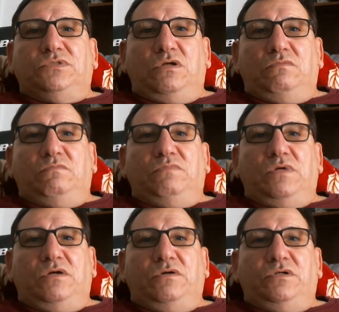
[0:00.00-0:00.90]
up,
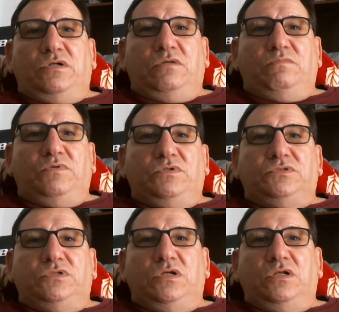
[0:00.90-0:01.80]
Baron. I
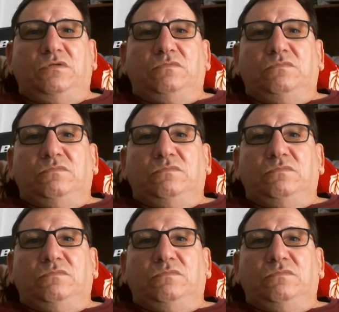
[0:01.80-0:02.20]
appreciate it.